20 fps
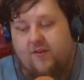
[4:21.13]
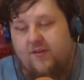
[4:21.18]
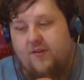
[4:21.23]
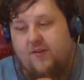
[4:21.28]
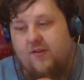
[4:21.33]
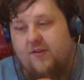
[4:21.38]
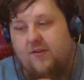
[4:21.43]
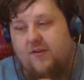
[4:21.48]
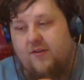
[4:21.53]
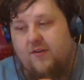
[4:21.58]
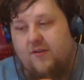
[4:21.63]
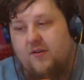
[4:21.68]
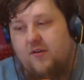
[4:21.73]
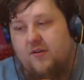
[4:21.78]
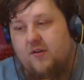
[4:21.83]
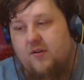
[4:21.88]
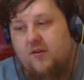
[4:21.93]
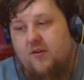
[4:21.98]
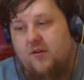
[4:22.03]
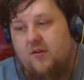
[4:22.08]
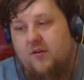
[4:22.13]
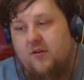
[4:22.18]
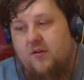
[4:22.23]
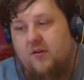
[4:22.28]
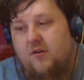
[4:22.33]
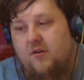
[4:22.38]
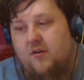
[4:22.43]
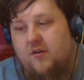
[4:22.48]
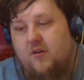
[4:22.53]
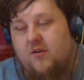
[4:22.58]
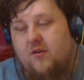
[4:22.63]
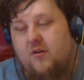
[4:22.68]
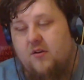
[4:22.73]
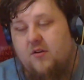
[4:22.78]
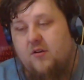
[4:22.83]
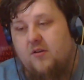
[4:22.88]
(silence)